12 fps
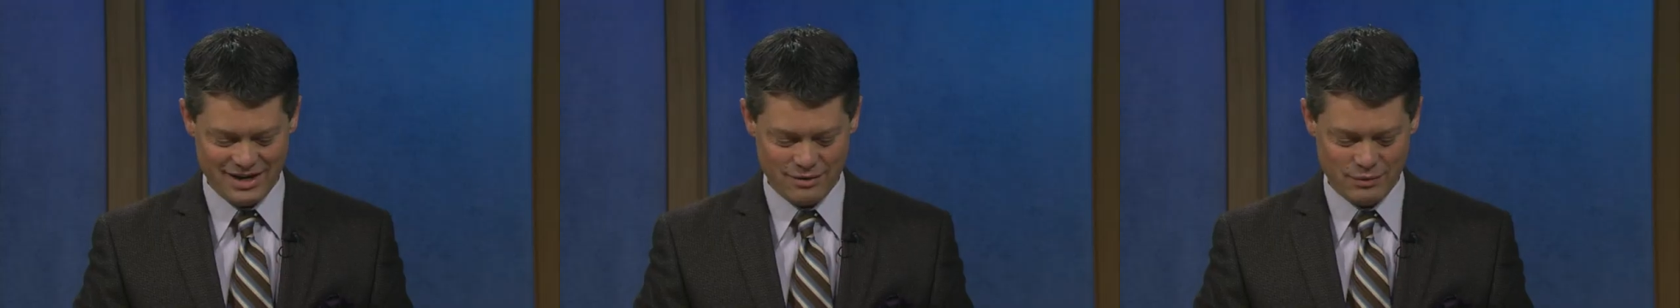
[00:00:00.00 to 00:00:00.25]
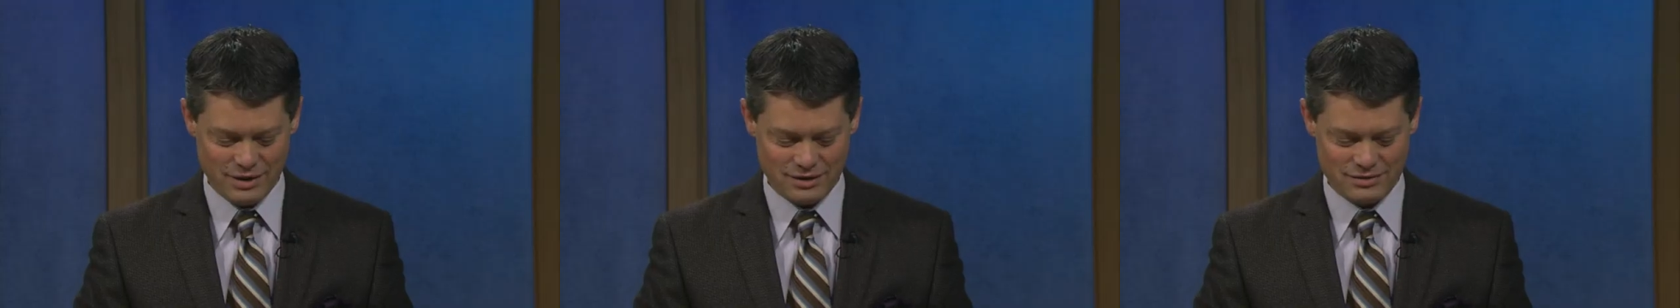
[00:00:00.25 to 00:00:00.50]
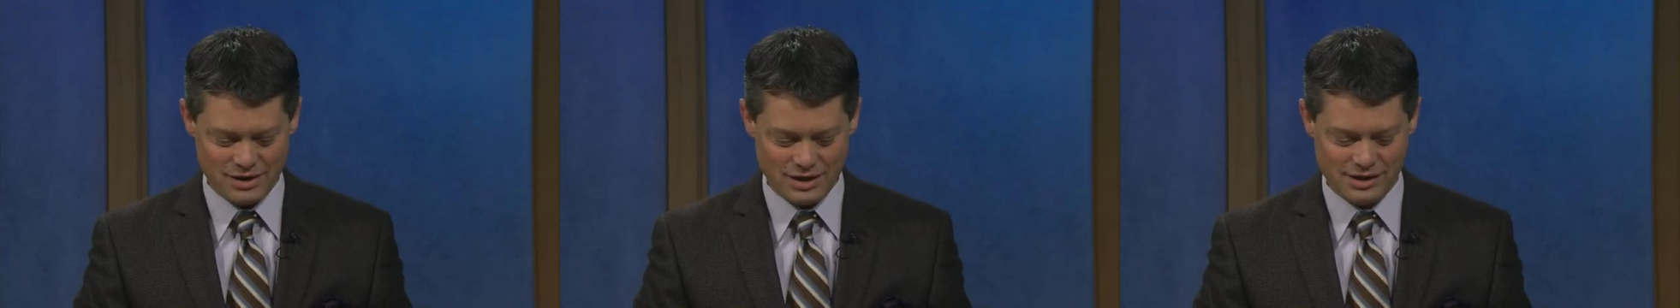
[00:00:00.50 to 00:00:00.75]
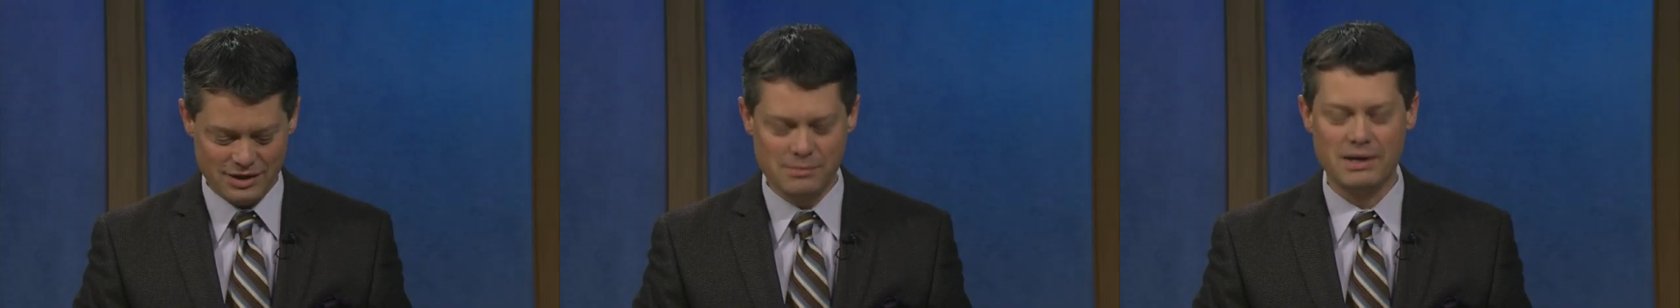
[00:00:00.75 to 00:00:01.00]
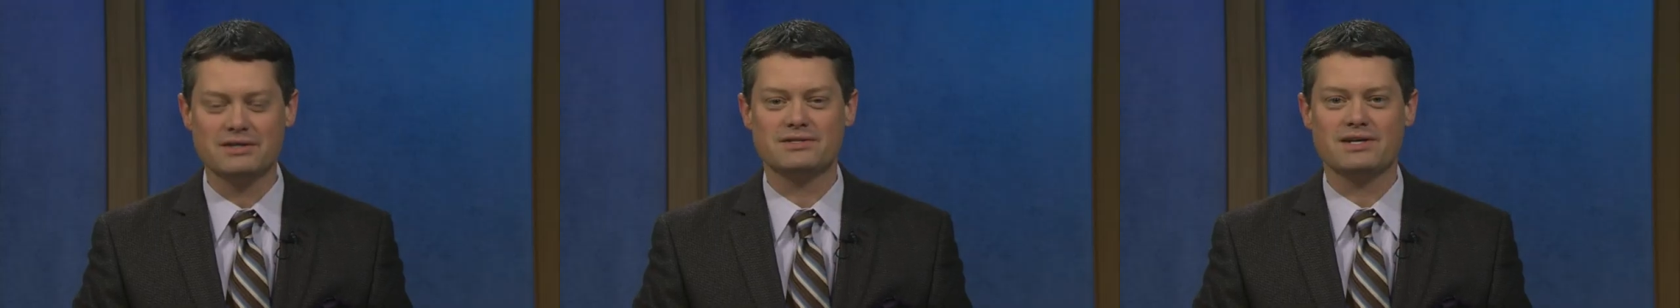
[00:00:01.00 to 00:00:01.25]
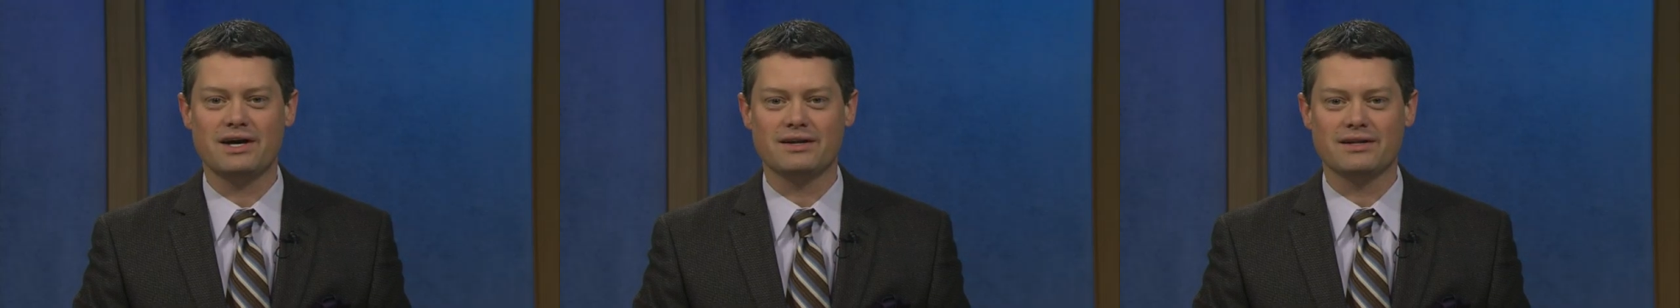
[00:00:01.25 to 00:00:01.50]
We are talking about
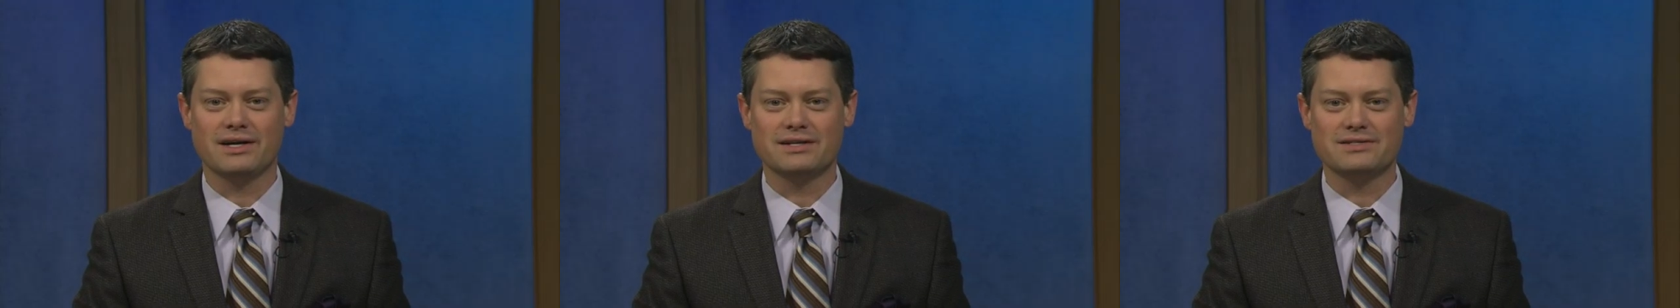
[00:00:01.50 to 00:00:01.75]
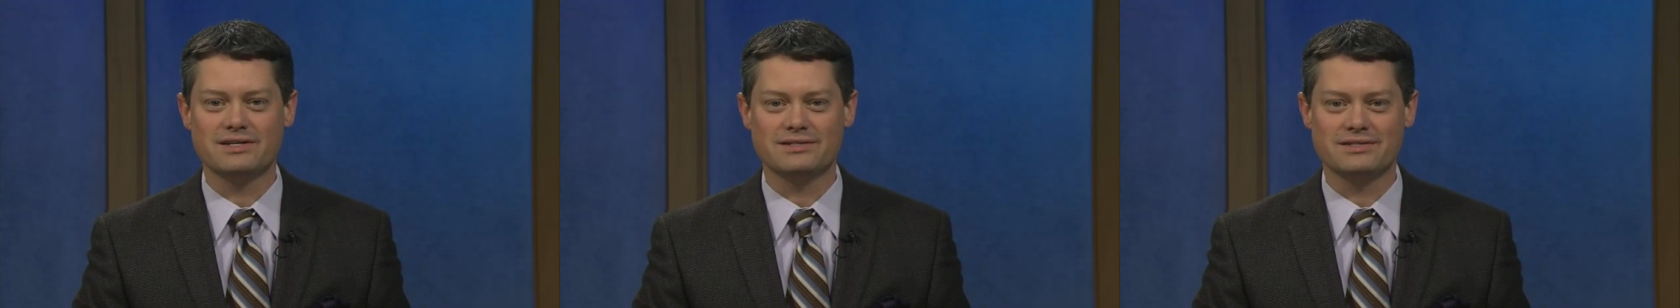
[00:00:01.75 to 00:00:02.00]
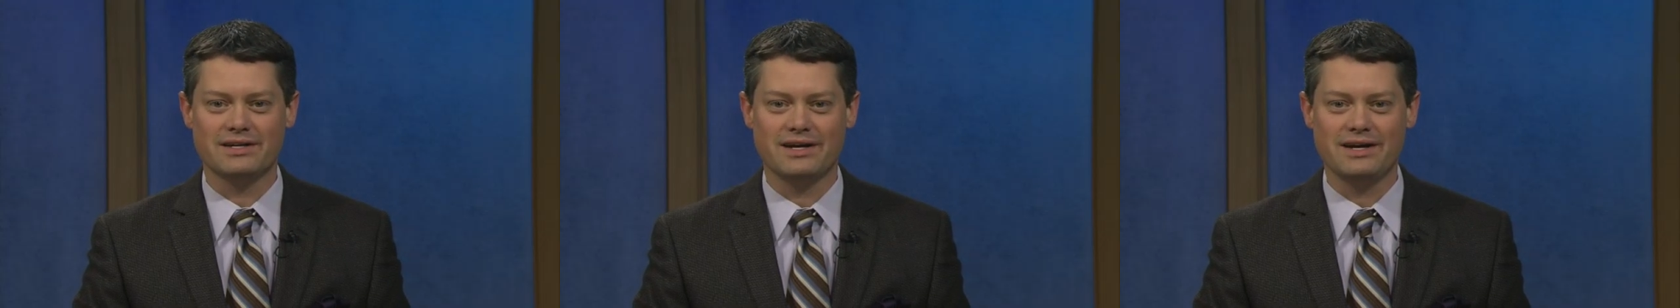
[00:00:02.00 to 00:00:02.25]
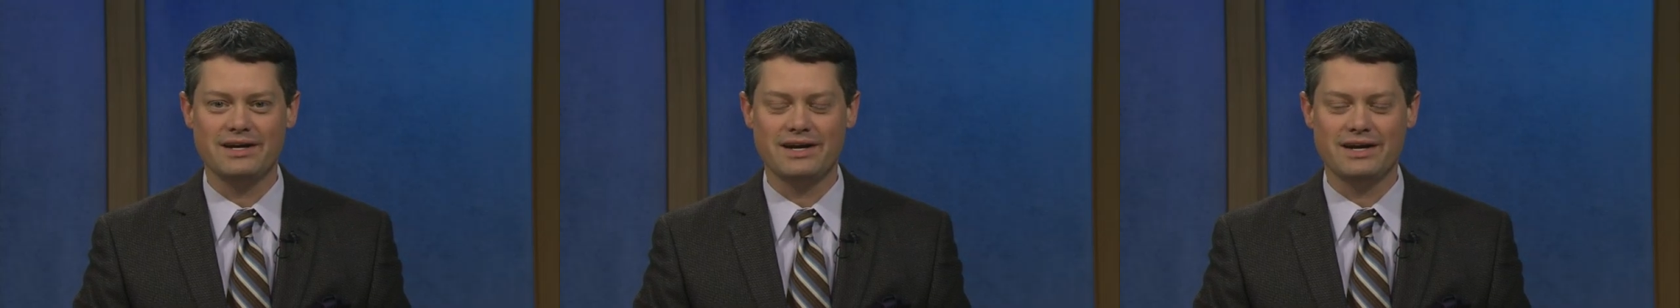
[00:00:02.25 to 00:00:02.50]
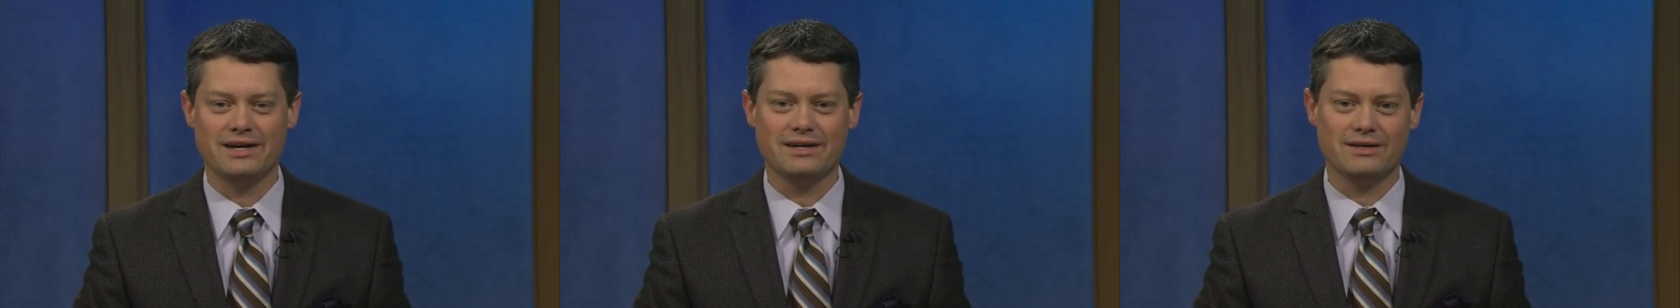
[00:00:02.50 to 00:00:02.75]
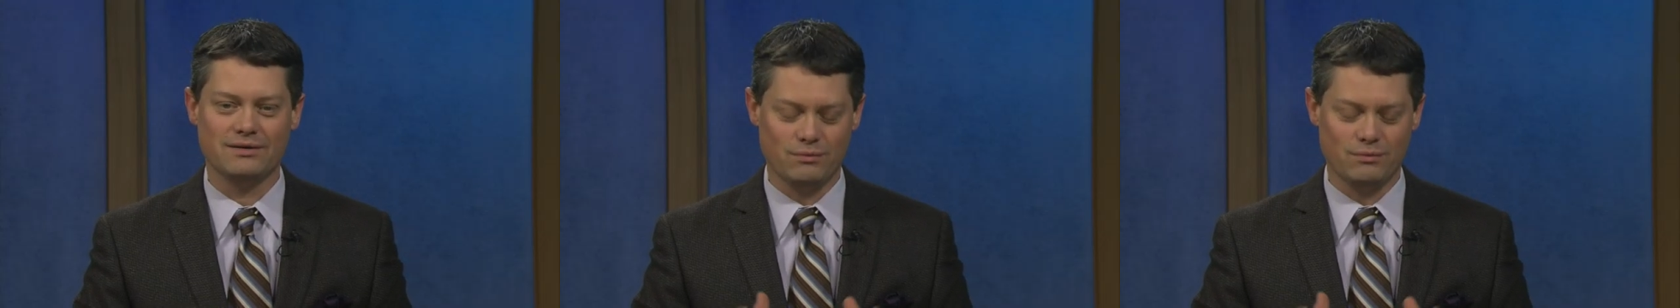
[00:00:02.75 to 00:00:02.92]
satellites today, and